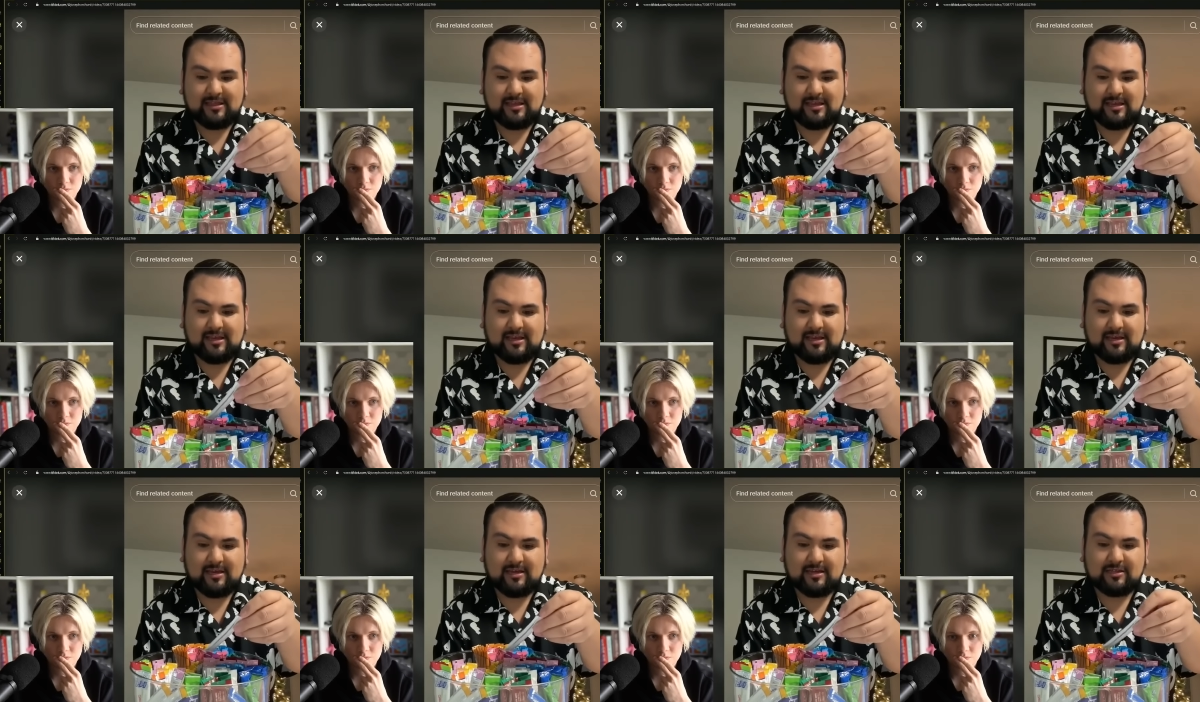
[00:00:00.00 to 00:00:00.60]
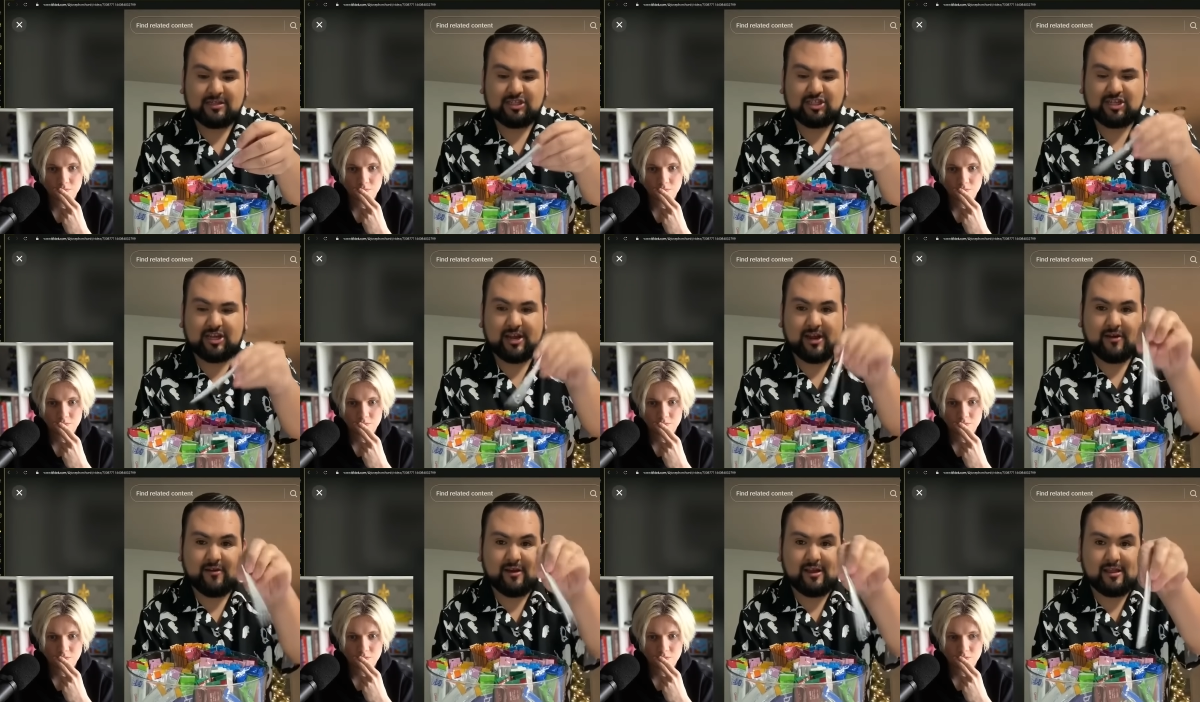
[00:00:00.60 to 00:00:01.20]
Speaker 1: the
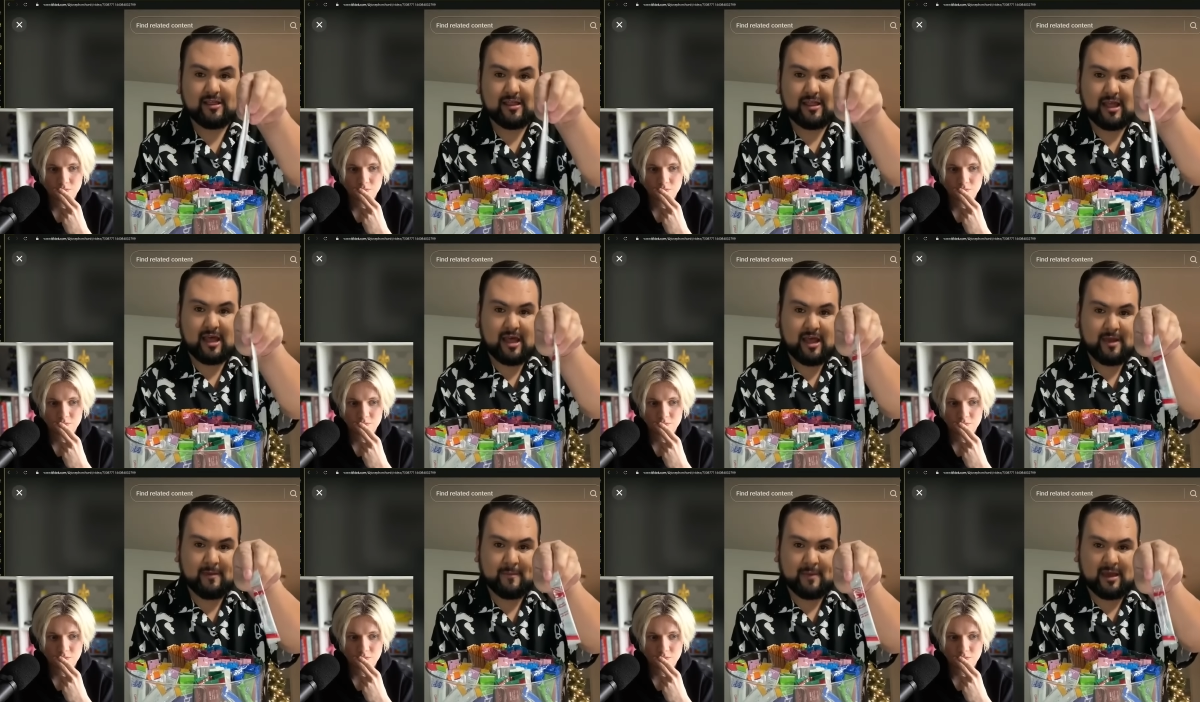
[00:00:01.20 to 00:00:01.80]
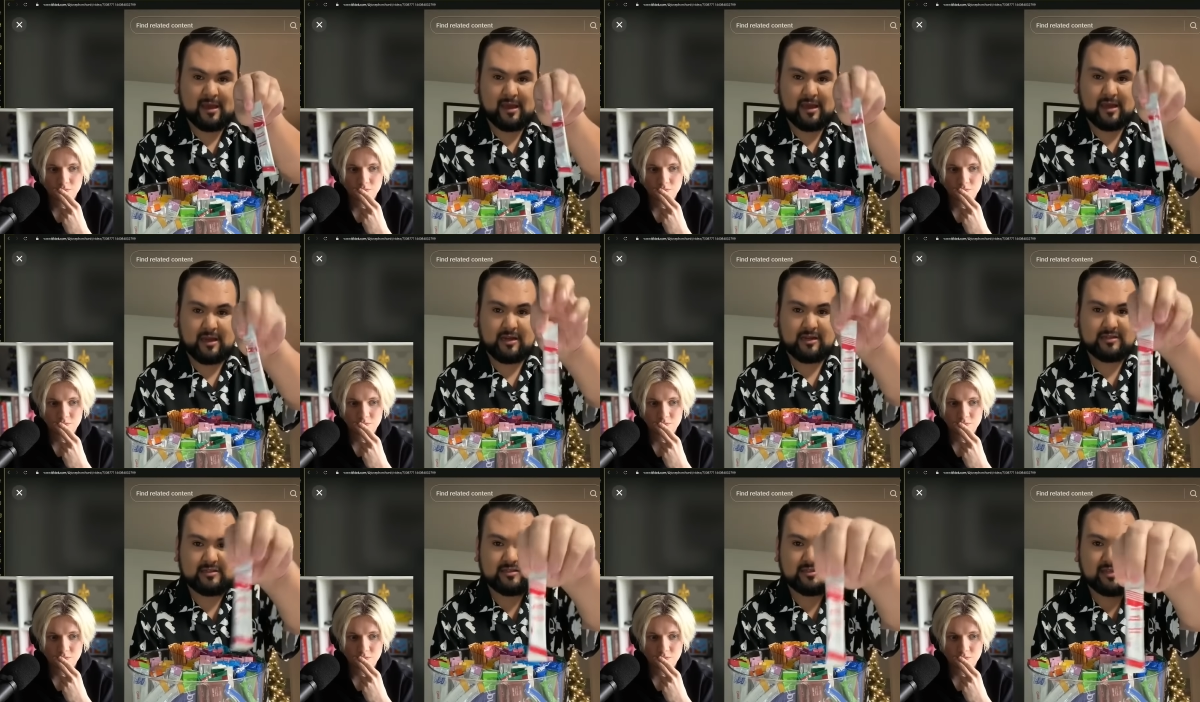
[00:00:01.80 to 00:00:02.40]
cherry
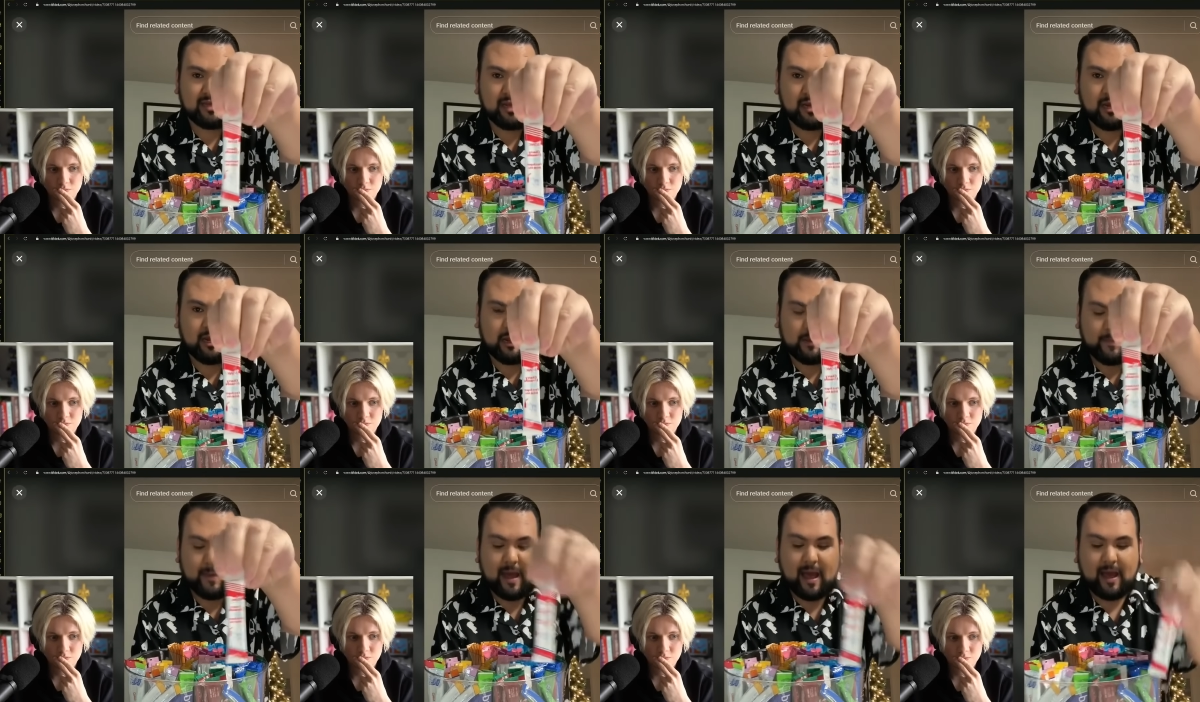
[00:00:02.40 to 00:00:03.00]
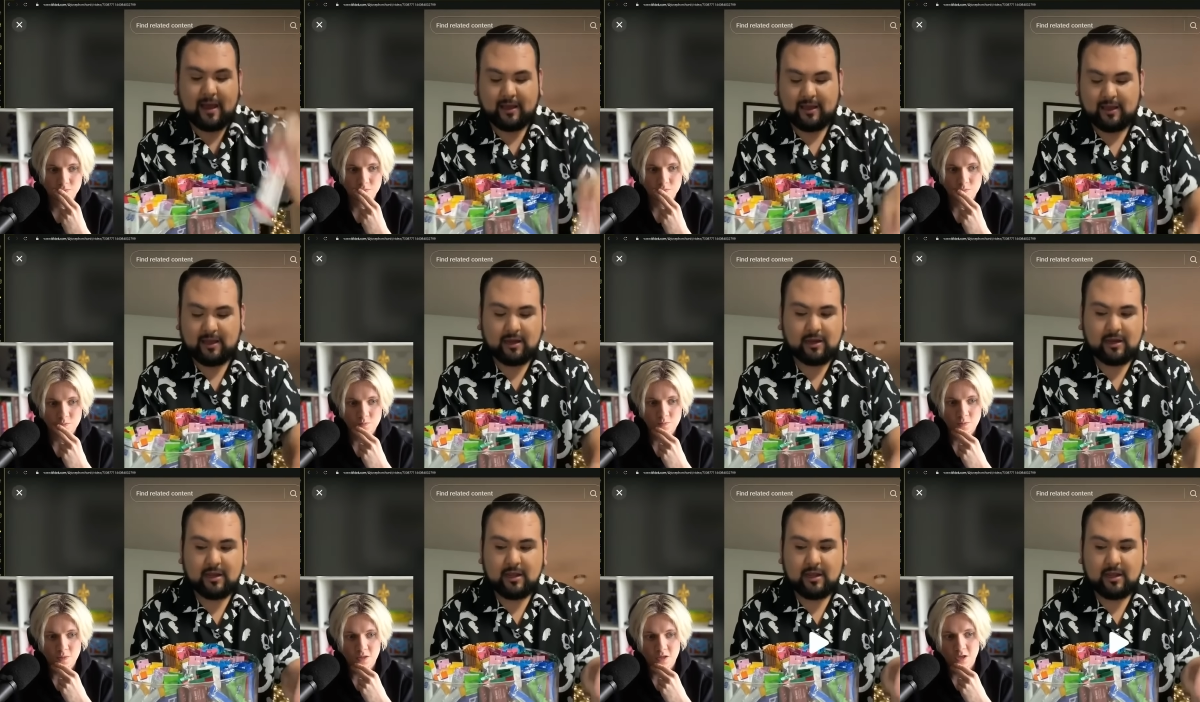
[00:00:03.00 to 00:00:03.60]
limeade Sonic
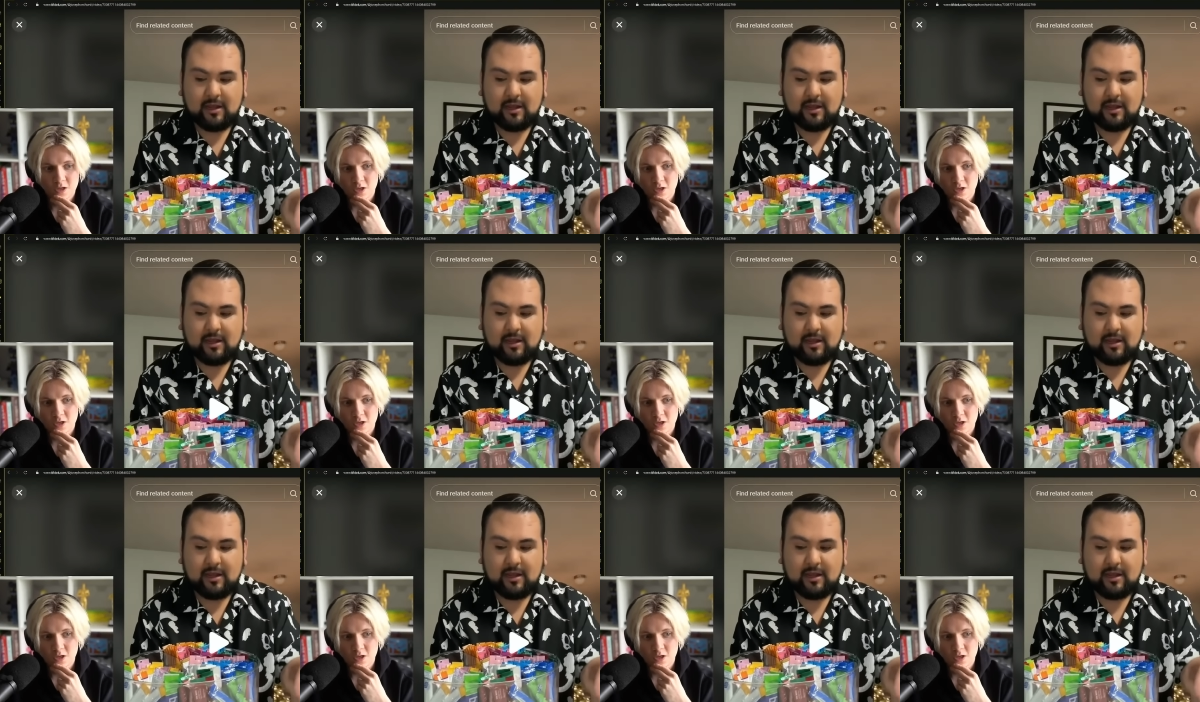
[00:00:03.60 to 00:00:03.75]
packet.